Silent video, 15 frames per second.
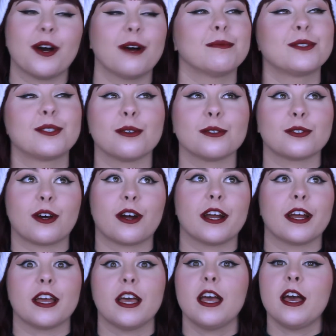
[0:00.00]
I'm so
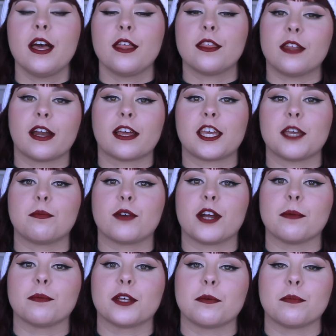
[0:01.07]
sorry that I keep
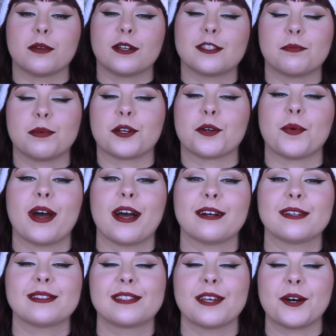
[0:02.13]
rambling, but it's been a
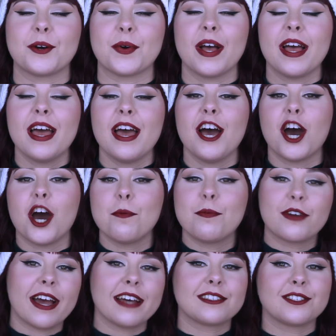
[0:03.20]
while. So I hope
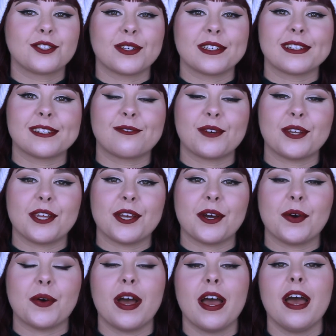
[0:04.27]
you guys enjoyed this
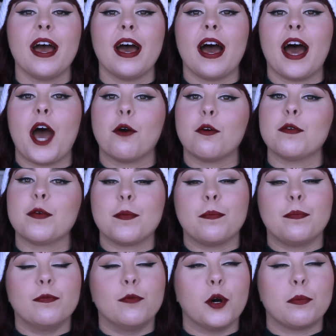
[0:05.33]
video.
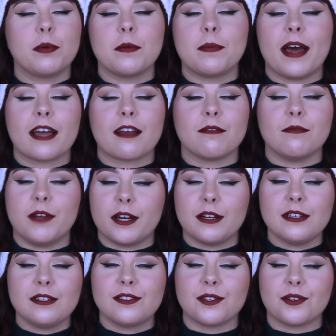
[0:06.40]
We'll be back
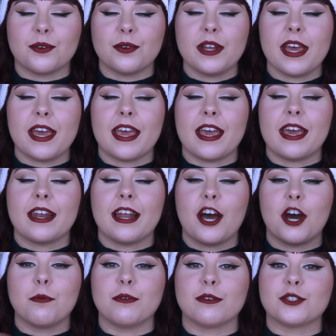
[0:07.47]
very soon, and I
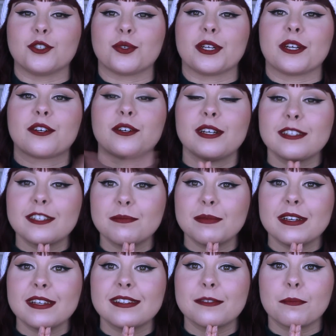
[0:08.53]
hope you enjoy your
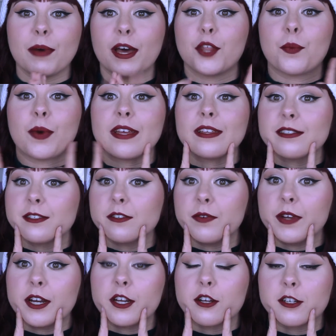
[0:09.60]
Christmas. By the way, this is a
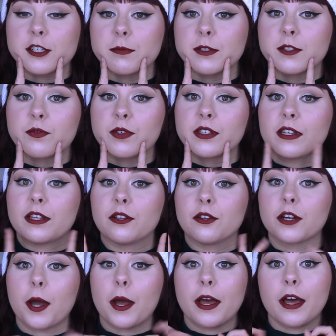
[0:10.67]
very Christmas friendly
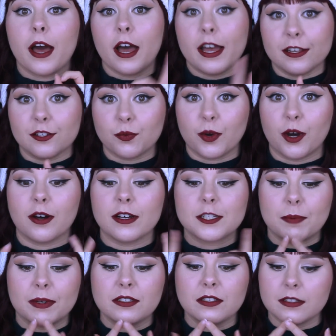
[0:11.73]
look as well,
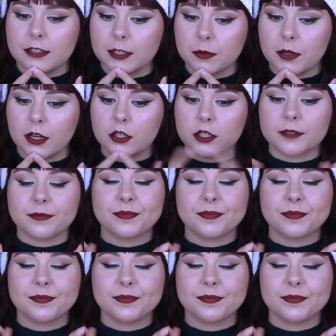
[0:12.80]
especially this lip color.